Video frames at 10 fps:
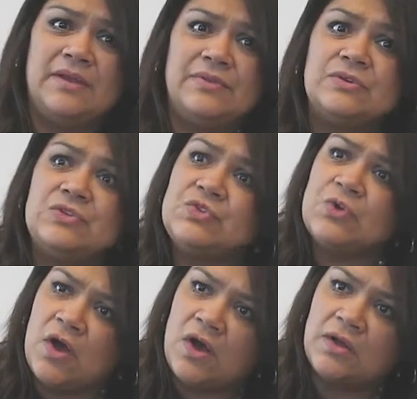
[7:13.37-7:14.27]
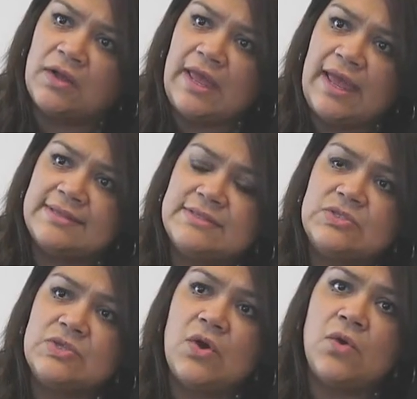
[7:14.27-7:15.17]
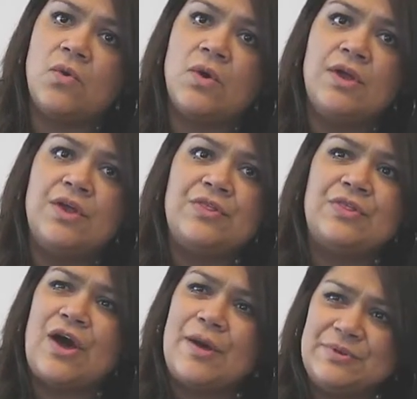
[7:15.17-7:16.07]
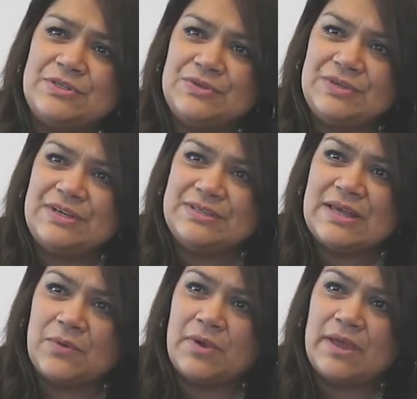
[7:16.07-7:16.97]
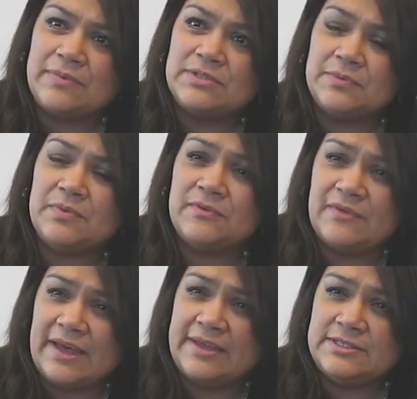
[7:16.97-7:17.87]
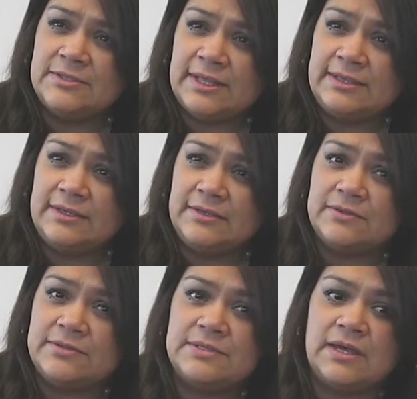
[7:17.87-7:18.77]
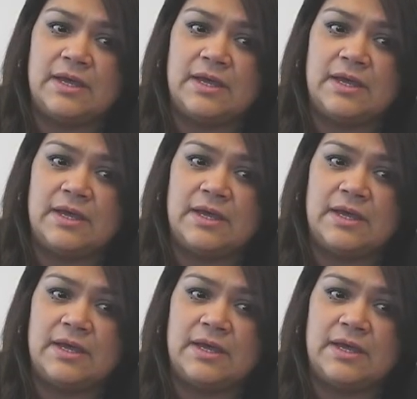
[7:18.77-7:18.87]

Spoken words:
They're strong, and so the opportunities that we're able to provide to Latinos